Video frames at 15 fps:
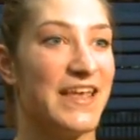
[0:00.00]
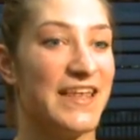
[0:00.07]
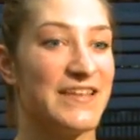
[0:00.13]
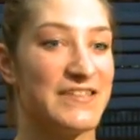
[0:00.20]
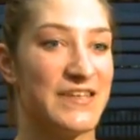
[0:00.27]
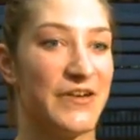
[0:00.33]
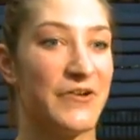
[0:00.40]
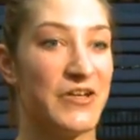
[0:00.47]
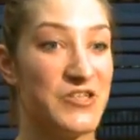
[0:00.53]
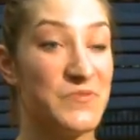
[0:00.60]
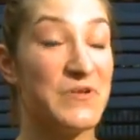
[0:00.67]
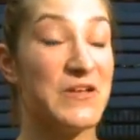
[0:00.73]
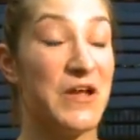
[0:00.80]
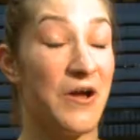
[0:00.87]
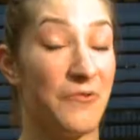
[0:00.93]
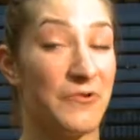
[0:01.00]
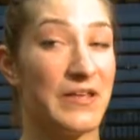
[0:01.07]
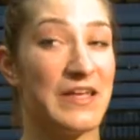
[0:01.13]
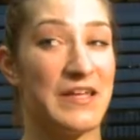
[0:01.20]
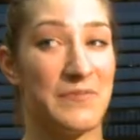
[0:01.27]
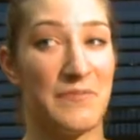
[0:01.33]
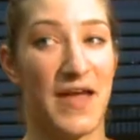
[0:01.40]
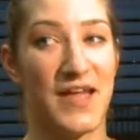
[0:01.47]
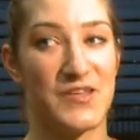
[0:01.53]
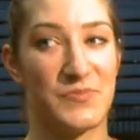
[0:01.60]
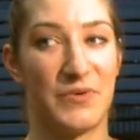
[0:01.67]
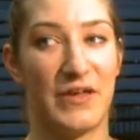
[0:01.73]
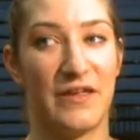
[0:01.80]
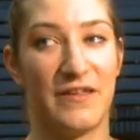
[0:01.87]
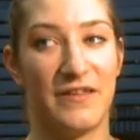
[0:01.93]
so it should be a really good match.
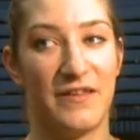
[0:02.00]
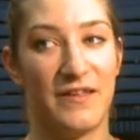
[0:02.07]
But